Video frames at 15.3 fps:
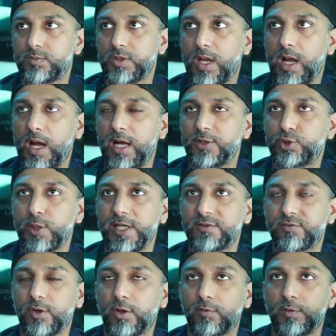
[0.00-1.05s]
uh,
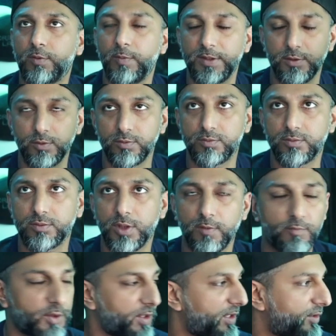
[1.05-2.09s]
transfer over when you
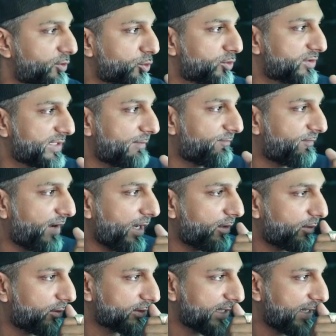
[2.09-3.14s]
convert it into a step file.
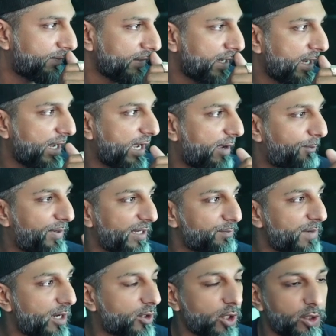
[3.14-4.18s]
Okay, I picked
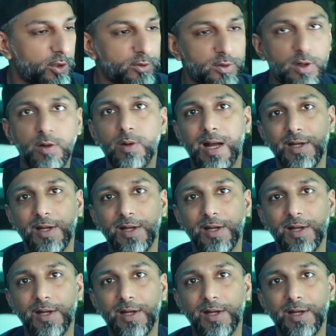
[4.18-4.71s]
my color.